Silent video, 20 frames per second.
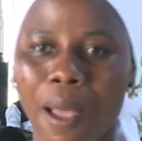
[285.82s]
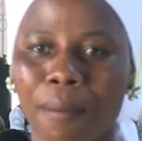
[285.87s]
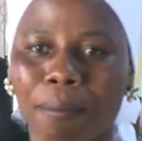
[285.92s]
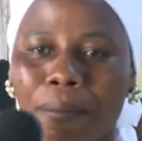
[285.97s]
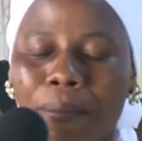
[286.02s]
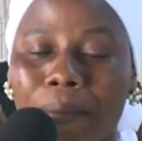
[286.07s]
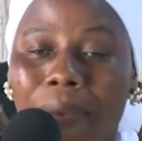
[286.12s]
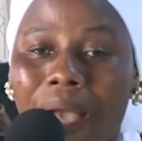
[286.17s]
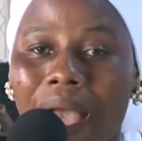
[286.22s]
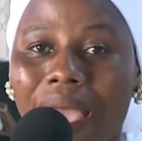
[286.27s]

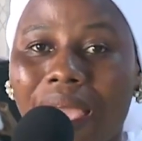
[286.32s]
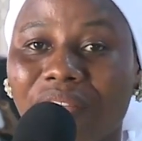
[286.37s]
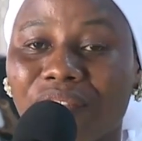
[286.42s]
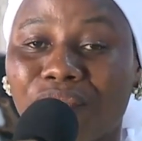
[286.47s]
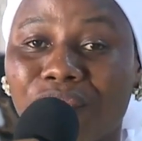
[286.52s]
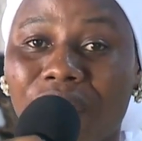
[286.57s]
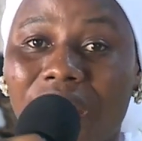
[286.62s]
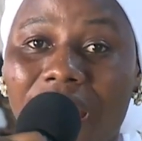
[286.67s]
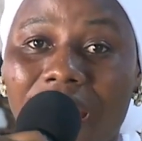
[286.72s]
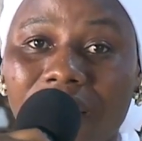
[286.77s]
My
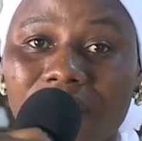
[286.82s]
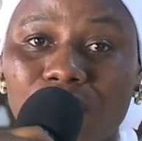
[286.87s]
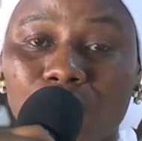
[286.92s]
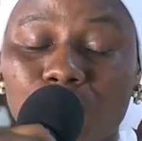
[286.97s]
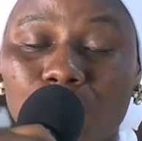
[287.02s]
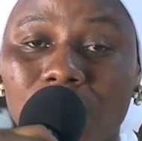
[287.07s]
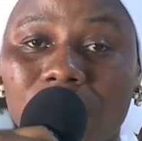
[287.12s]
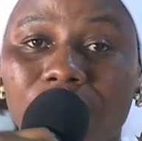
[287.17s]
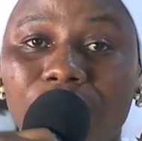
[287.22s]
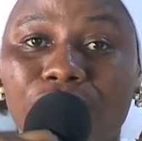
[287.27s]

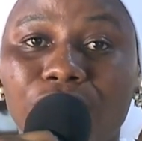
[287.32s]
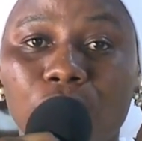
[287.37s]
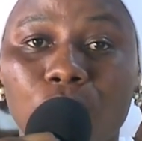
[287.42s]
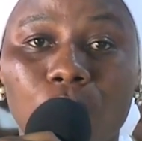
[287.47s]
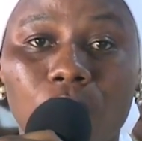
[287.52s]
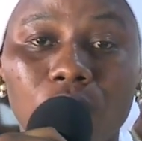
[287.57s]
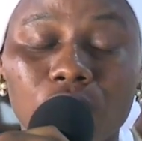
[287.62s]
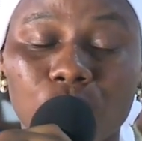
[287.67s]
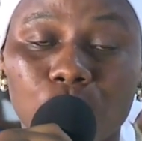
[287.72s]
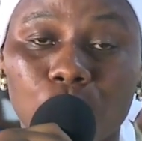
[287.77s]
advice to the
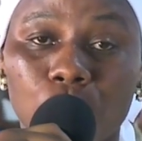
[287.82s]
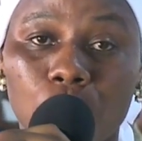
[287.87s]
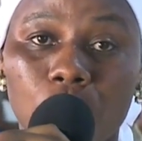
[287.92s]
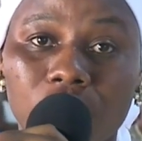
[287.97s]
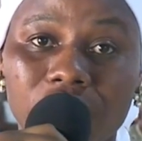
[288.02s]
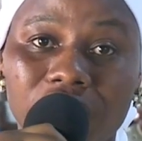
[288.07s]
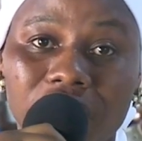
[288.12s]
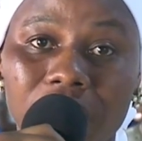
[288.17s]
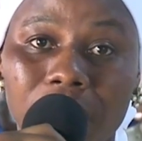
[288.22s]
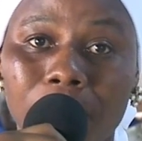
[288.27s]
viewers
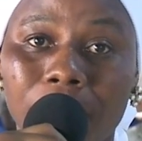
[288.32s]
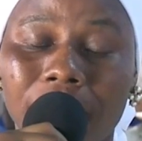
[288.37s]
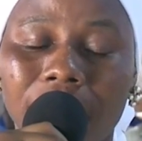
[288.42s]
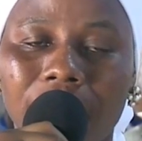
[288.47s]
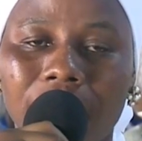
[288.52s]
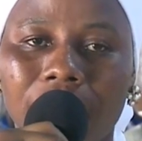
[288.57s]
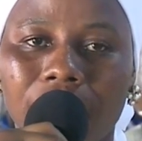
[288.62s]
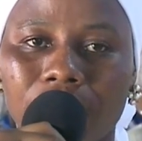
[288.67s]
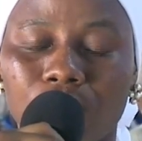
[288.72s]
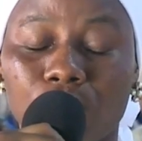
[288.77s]
watching
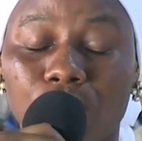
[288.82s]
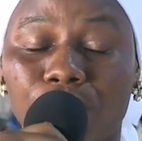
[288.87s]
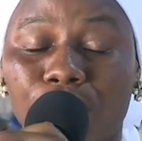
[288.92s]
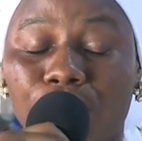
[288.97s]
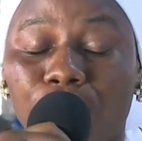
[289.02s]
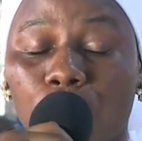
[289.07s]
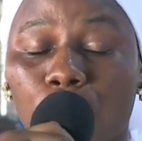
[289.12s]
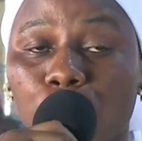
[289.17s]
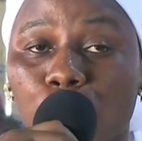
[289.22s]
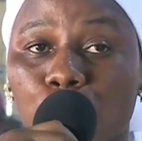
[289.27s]
me is
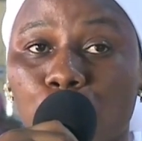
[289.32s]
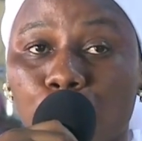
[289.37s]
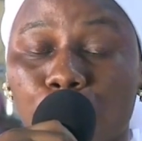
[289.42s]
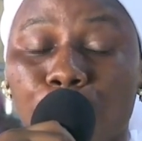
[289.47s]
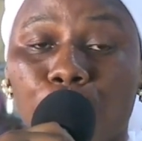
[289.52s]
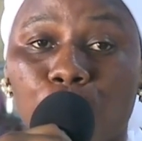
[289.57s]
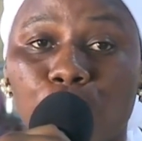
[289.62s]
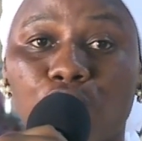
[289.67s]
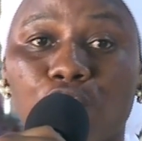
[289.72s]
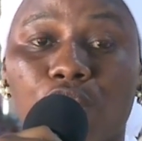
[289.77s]
for you to
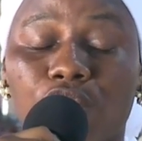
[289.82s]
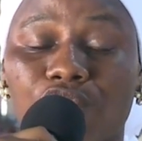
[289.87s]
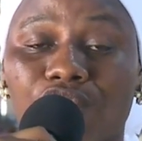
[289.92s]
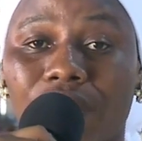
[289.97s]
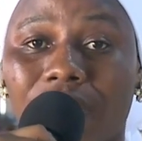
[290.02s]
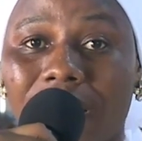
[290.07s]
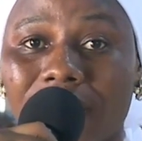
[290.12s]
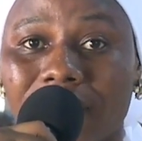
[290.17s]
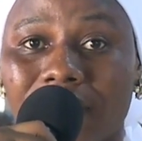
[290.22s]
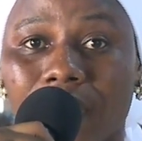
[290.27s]
put your
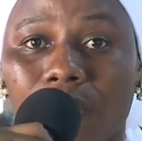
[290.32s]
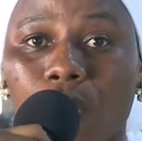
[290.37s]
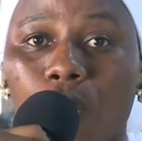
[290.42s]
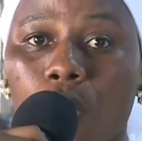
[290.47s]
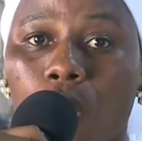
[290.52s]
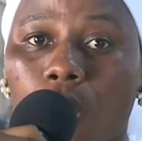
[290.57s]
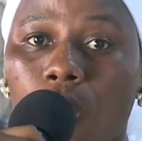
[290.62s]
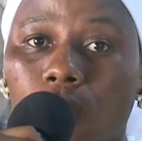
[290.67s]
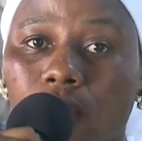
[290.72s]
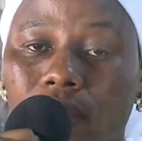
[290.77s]
trust in
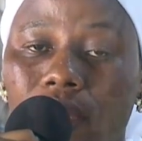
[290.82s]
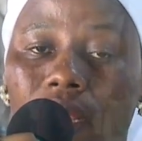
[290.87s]
God.